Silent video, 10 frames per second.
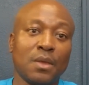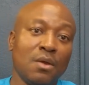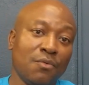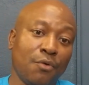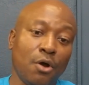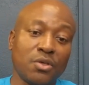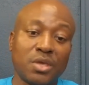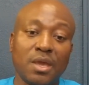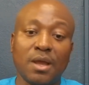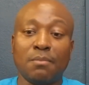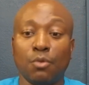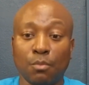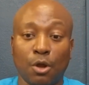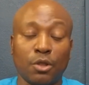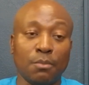For us here at Boat
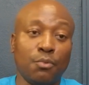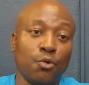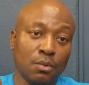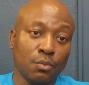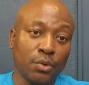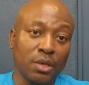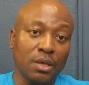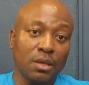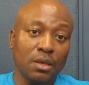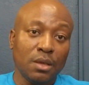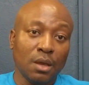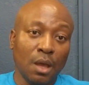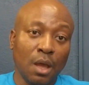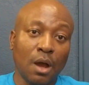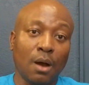Marketing Pros, we
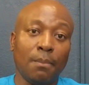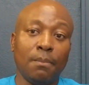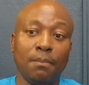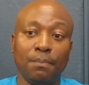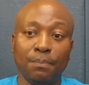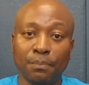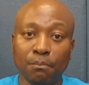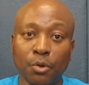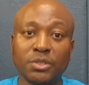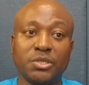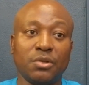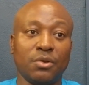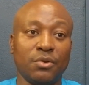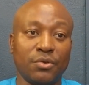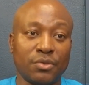help boat
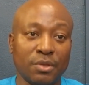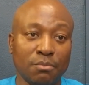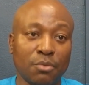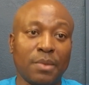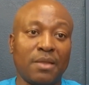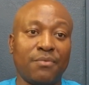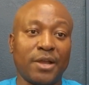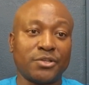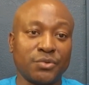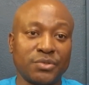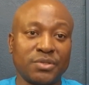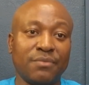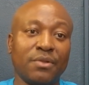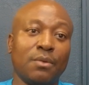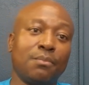dealers and boat manufacturers
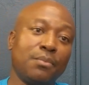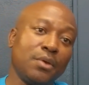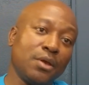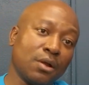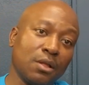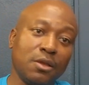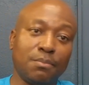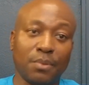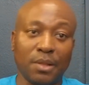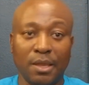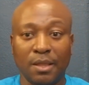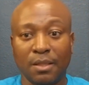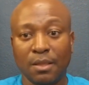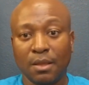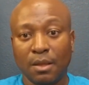develop a clear
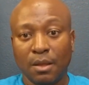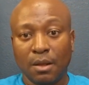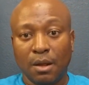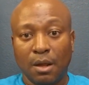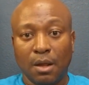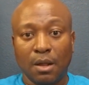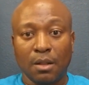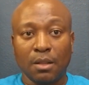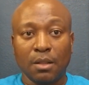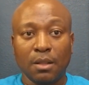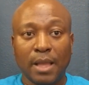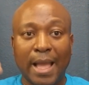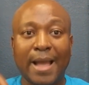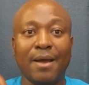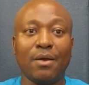plan on
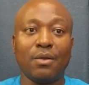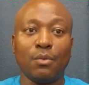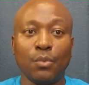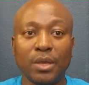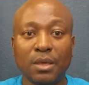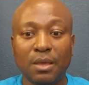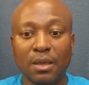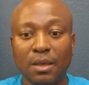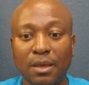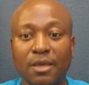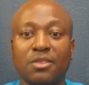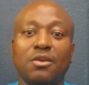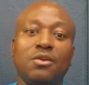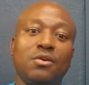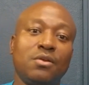how we
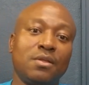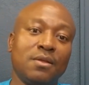execute